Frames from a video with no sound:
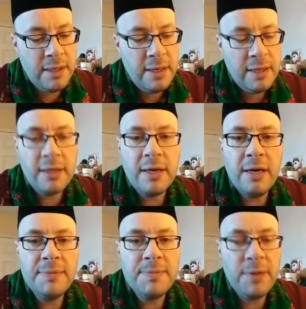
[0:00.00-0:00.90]

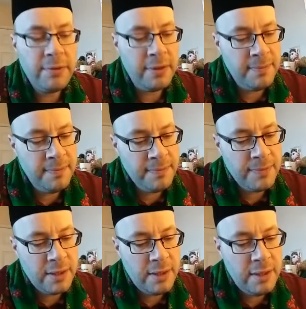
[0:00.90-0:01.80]
Ka'b's poem
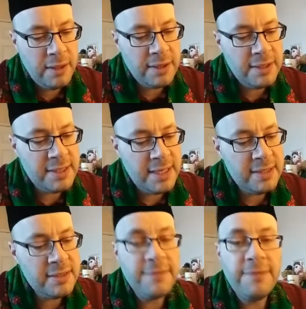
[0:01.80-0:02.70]

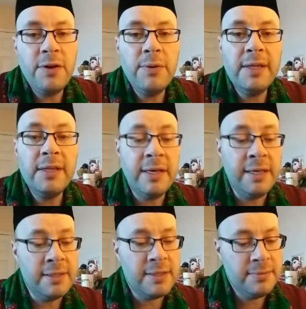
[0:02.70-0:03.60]
contains the following lines.